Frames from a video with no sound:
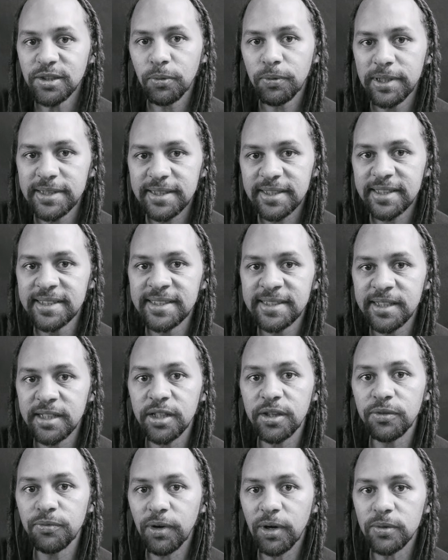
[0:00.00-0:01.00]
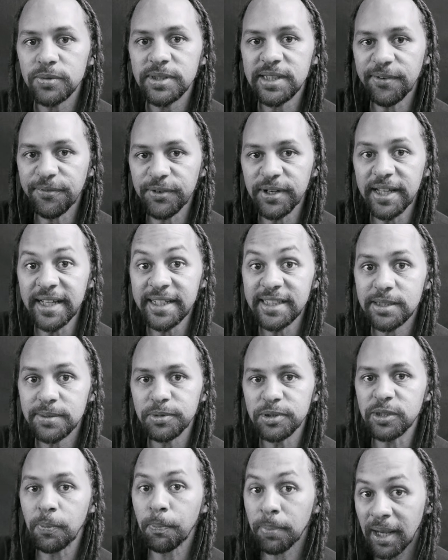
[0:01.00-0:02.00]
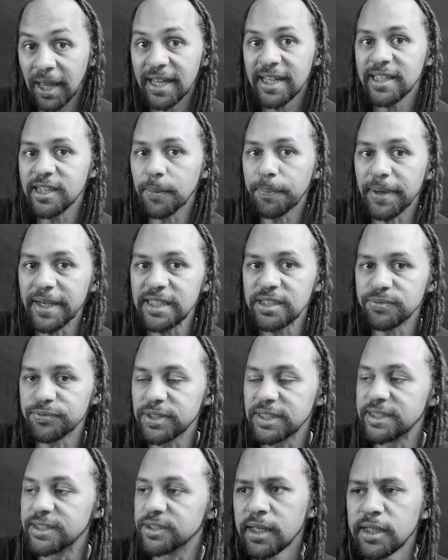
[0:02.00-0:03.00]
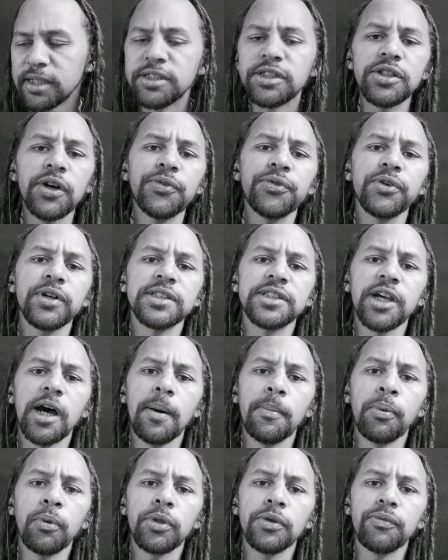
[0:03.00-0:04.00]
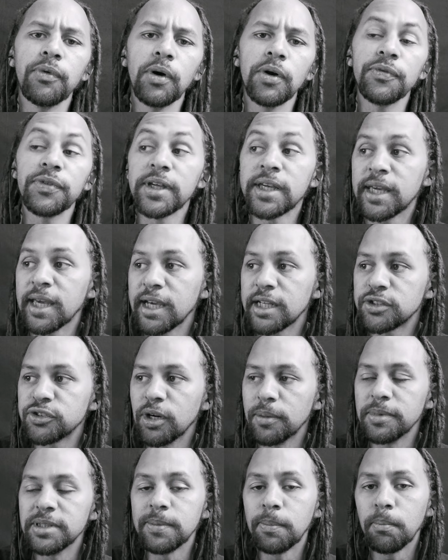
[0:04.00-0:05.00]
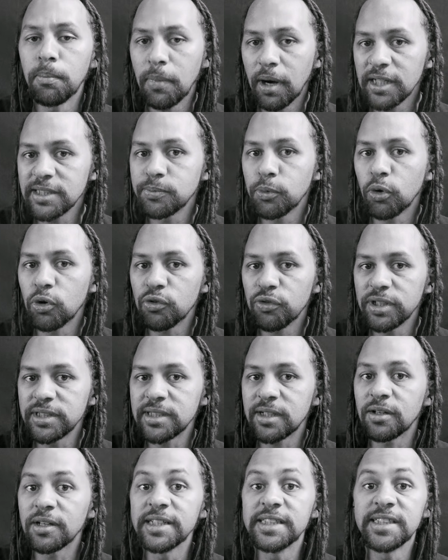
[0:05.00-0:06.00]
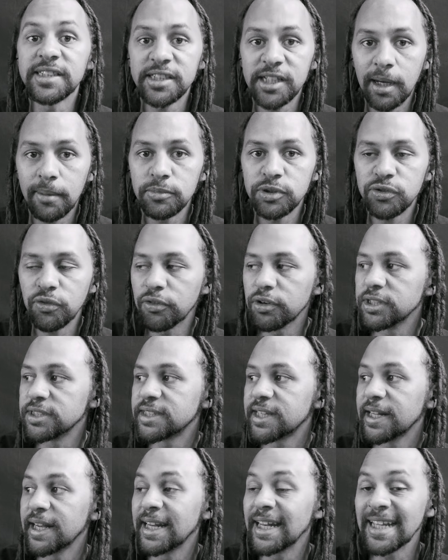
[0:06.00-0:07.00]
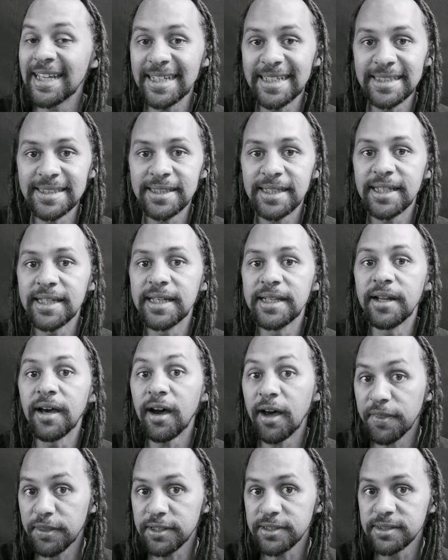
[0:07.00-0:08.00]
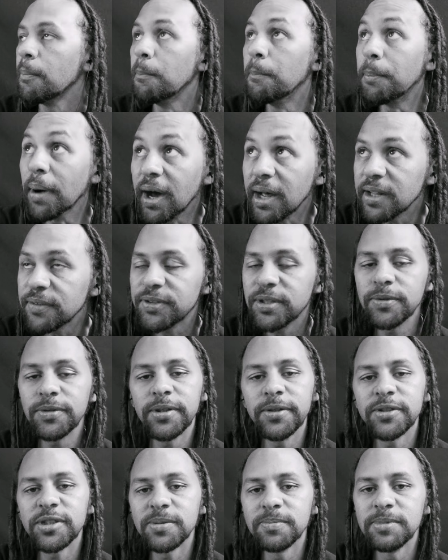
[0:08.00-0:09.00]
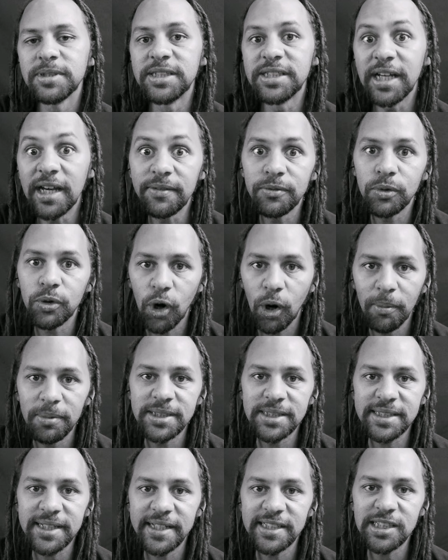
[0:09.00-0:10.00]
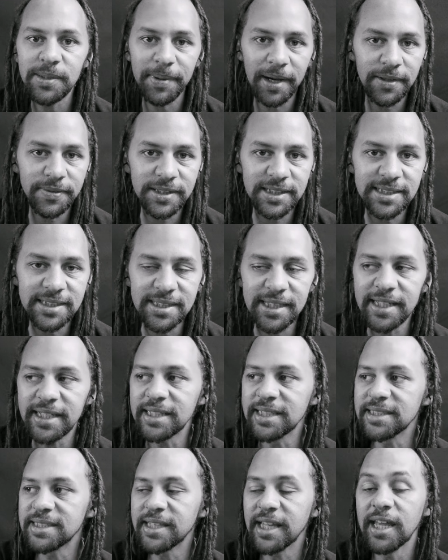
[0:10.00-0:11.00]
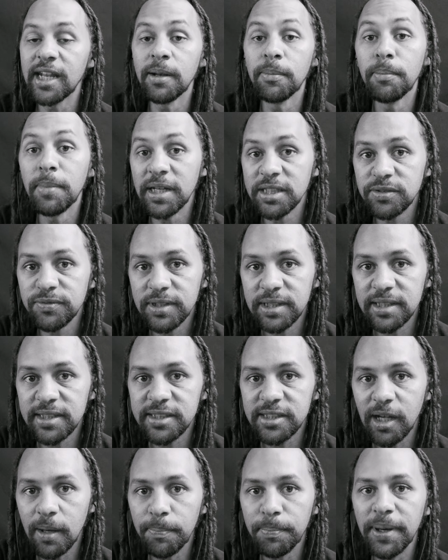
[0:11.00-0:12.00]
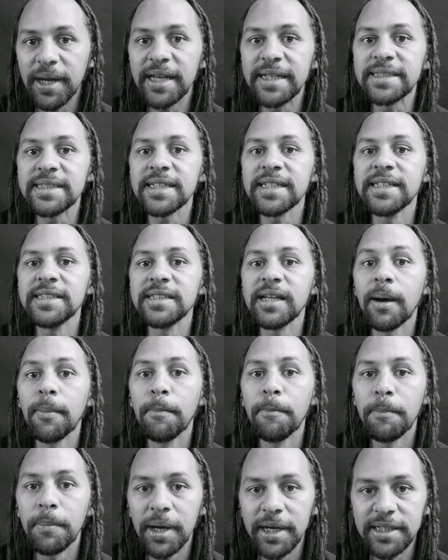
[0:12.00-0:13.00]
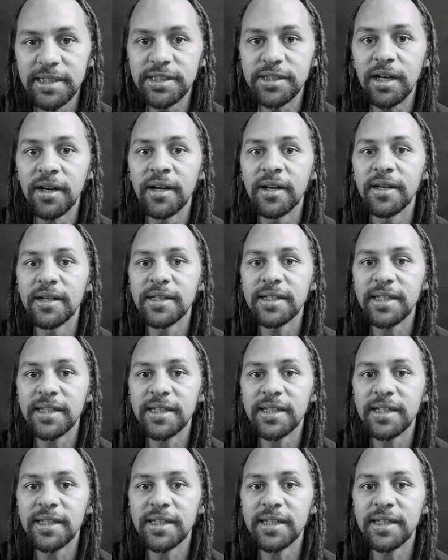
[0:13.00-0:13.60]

And you'll need to consider the roles different instruments play in the bass region. So, for example, the role of the kick drum is much more critical in some genres than it is in others. But if you use some general common sense about these things, then measuring the sub bass is a major